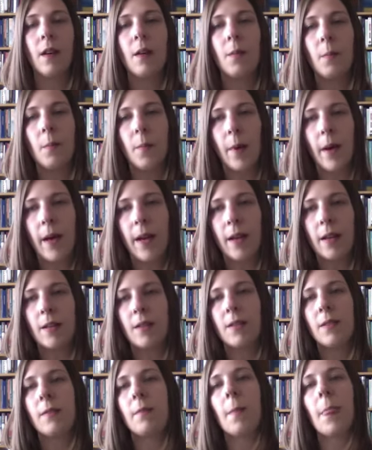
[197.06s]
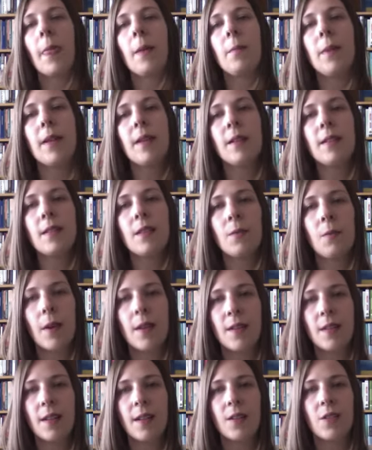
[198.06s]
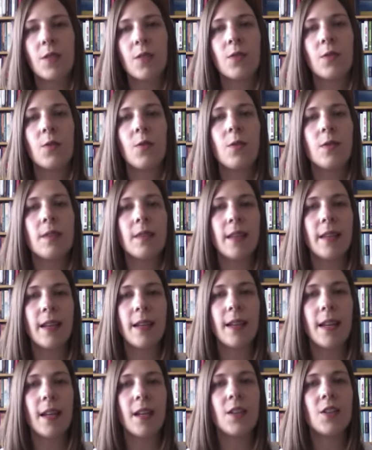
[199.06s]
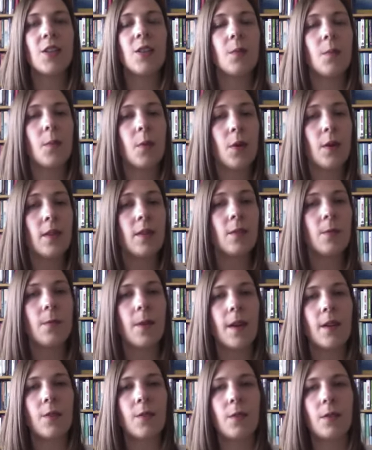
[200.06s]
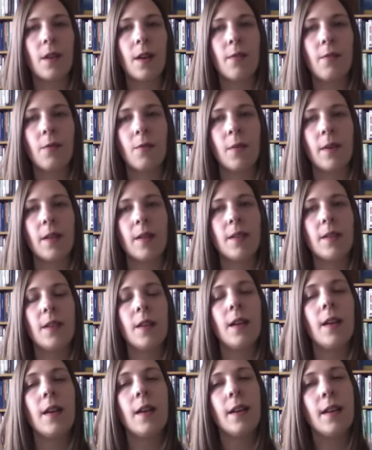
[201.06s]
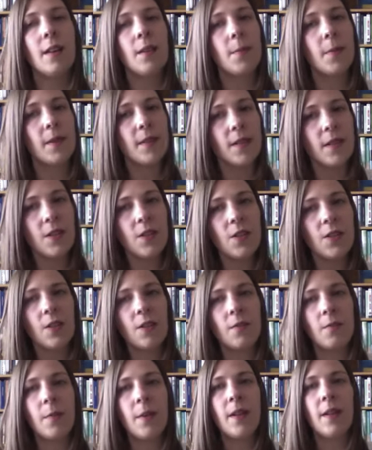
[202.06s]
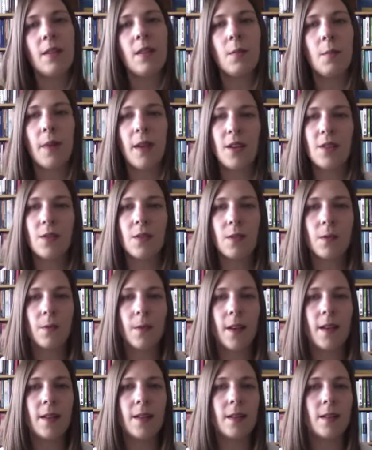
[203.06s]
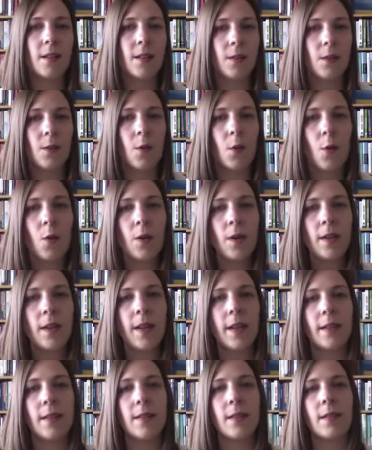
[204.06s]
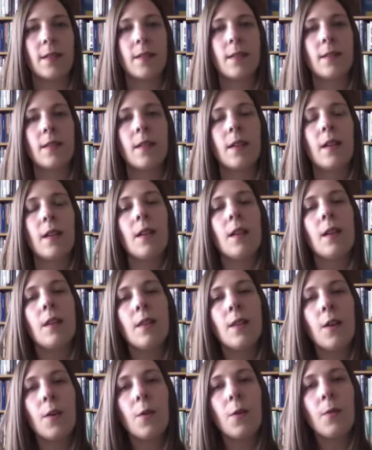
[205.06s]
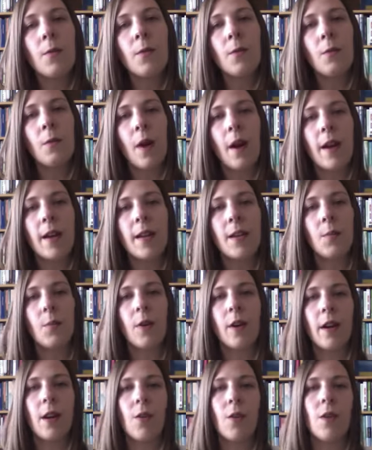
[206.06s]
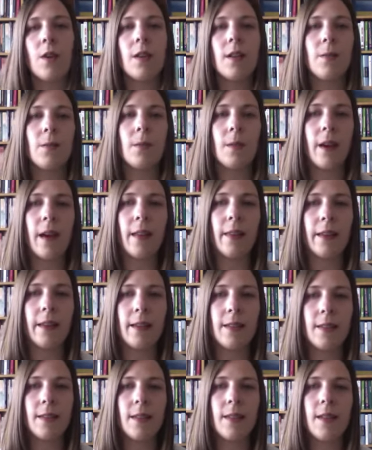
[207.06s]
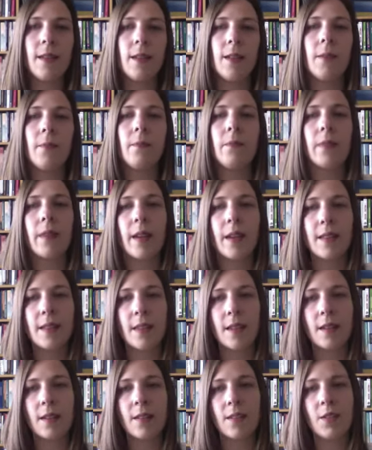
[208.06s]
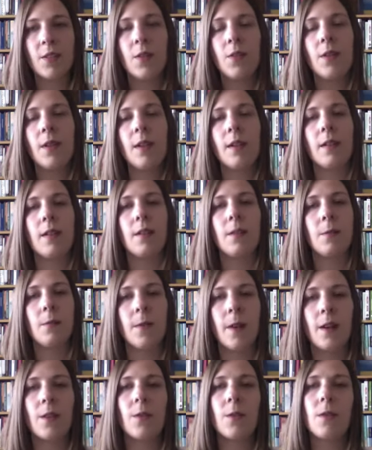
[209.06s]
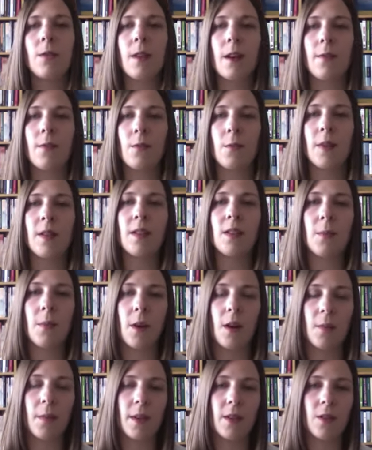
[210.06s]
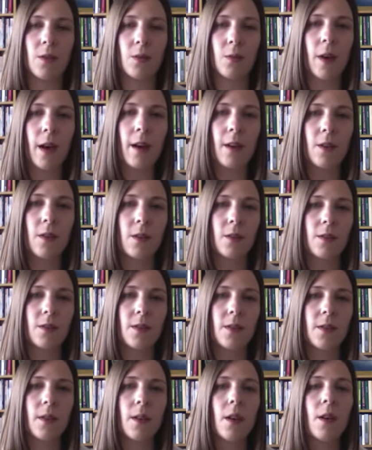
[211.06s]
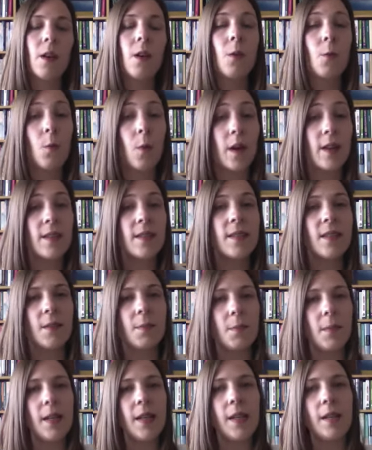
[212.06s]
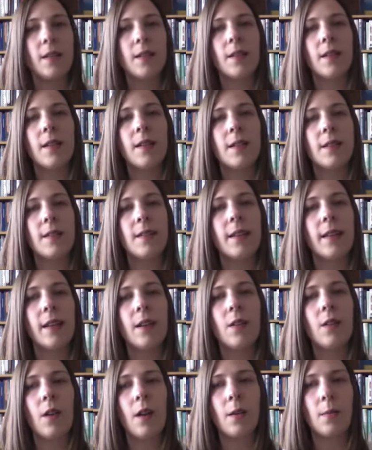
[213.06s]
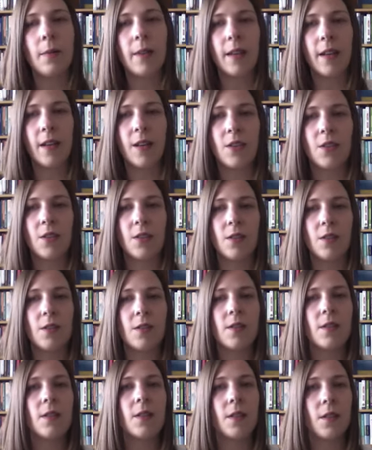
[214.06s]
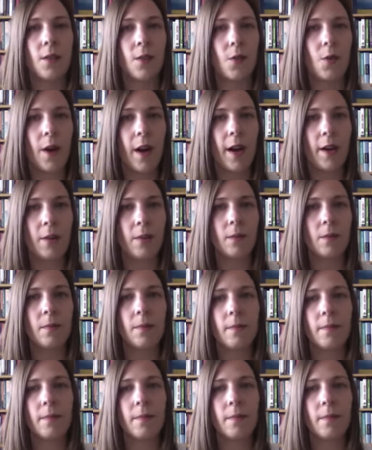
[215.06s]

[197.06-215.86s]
But because the residential schools litigation put the federal government in the position of being the major defendant in the court cases, the overriding priority for LAC, as the custodian of federal government departmental records, was to meet its legal obligations to the Crown.